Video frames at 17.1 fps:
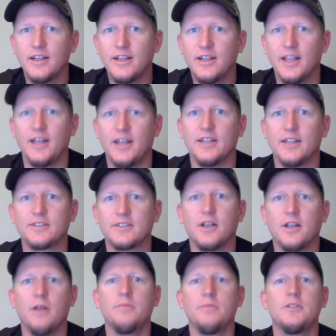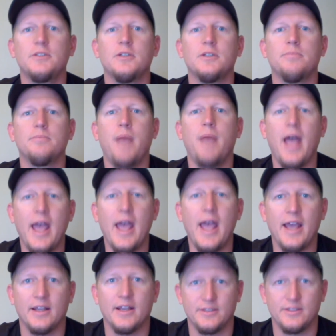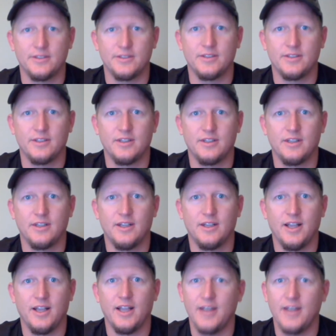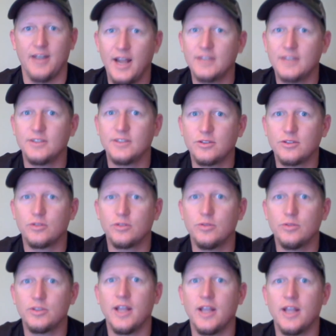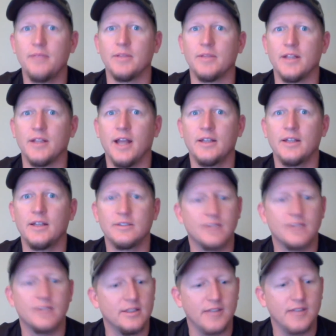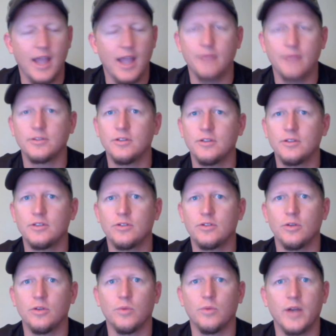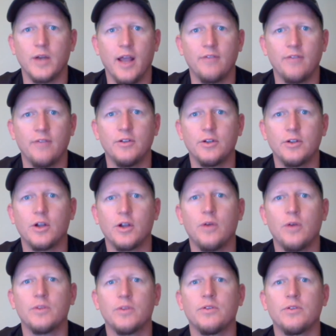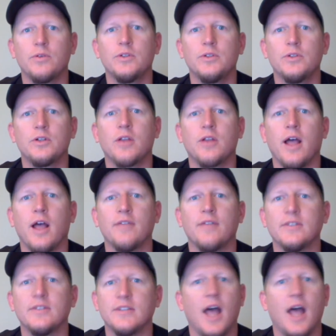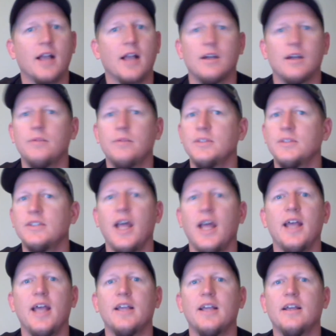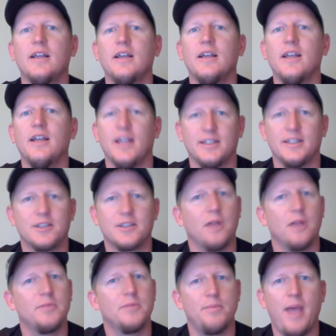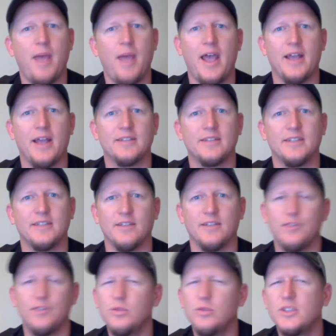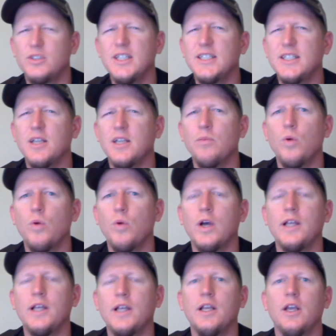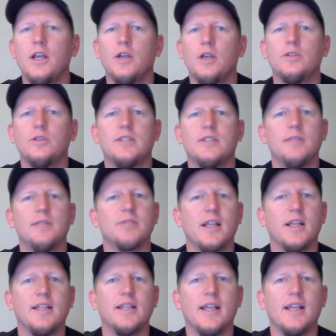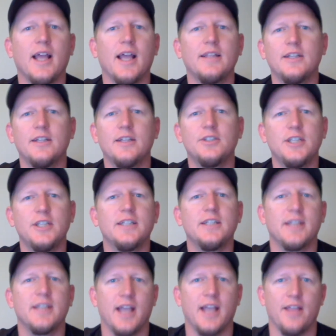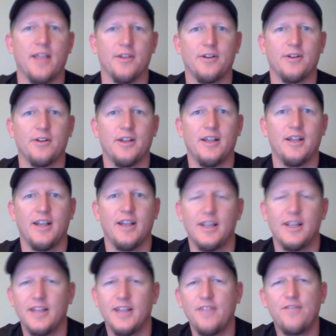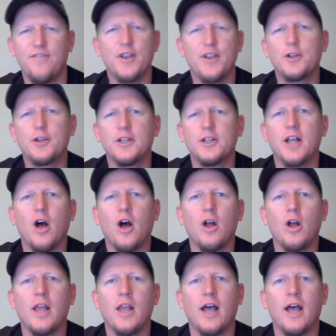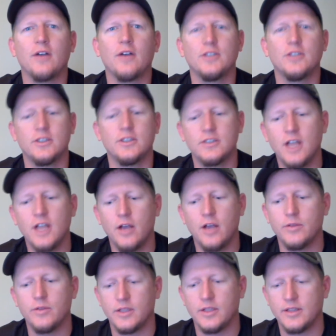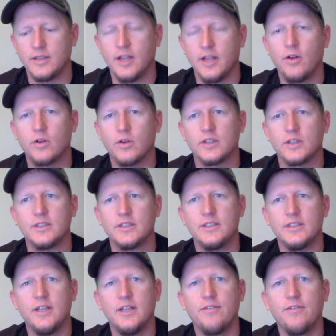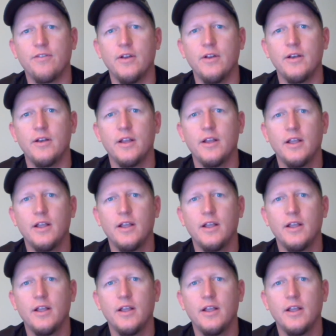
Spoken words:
it has come to pass. And that is a true statement. That is absolutely true. Whatever you're going through in your life has not come to stay, it's come to pass. And if you see someone who seems like they got their shit together and they figured it all out, just know that they're on a different